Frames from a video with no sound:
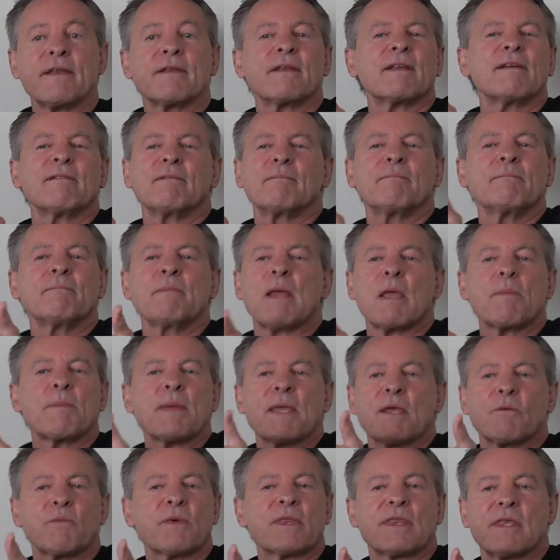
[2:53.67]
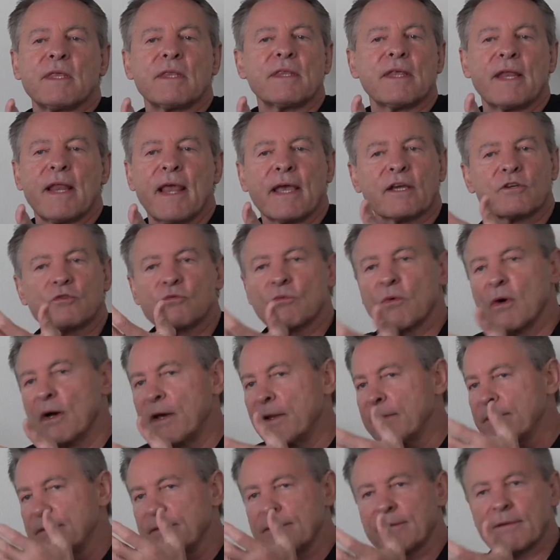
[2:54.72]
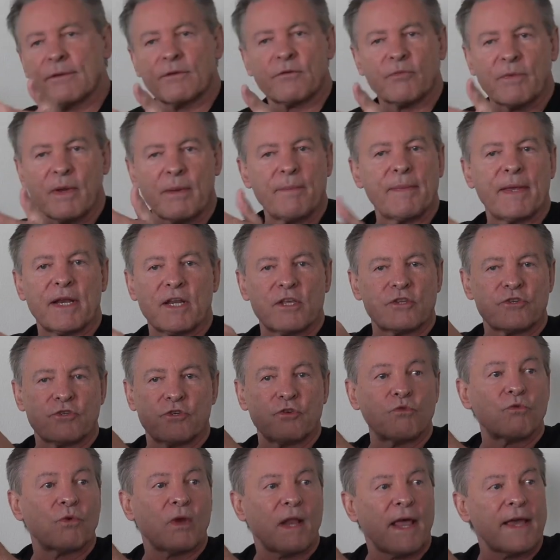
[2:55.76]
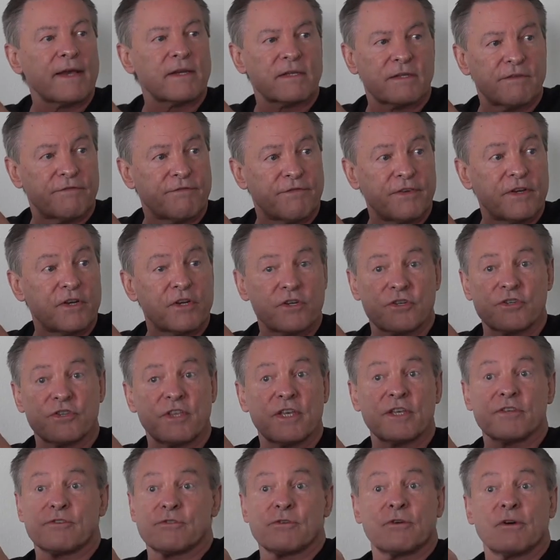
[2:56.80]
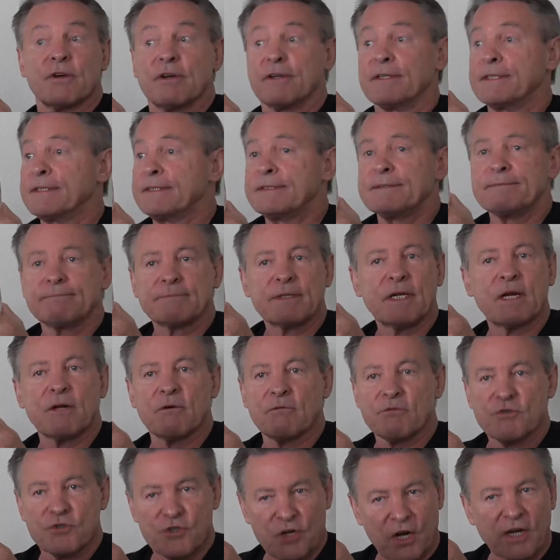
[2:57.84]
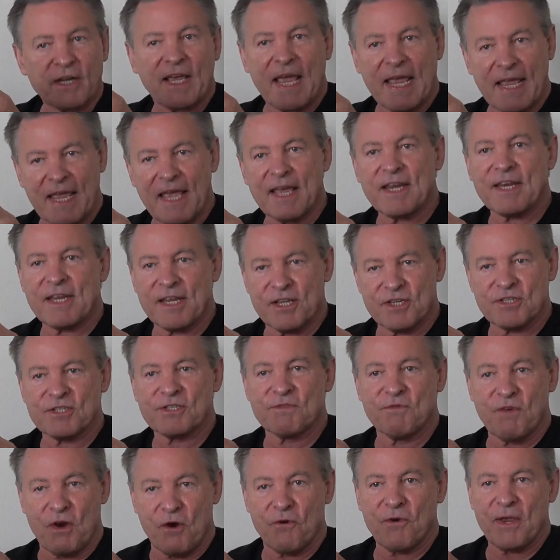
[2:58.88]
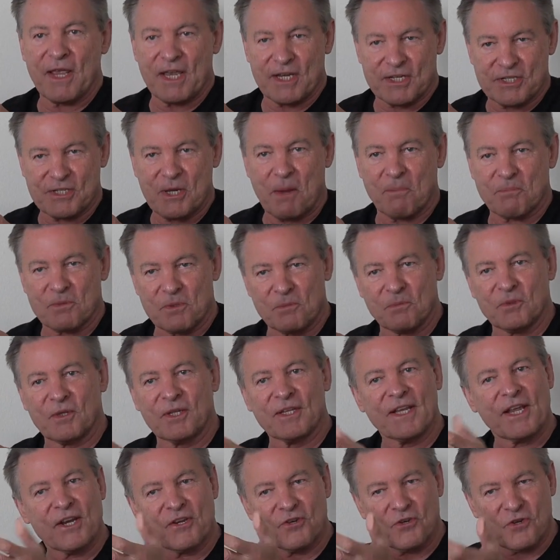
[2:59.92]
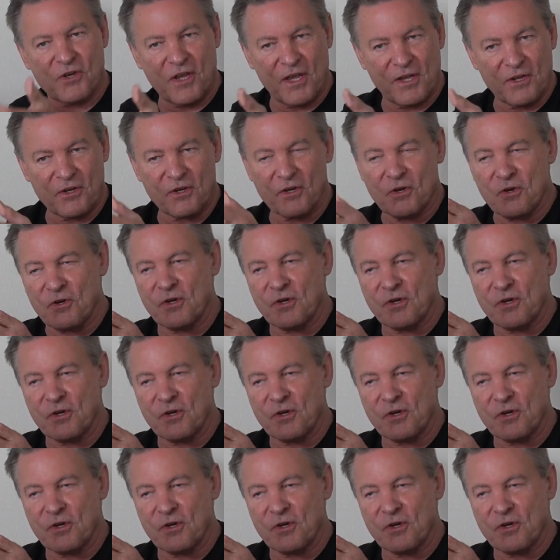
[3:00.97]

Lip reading: And maybe within the next 1 to 3 minutes, you'd like to finish this, or, chugging it is very acceptable and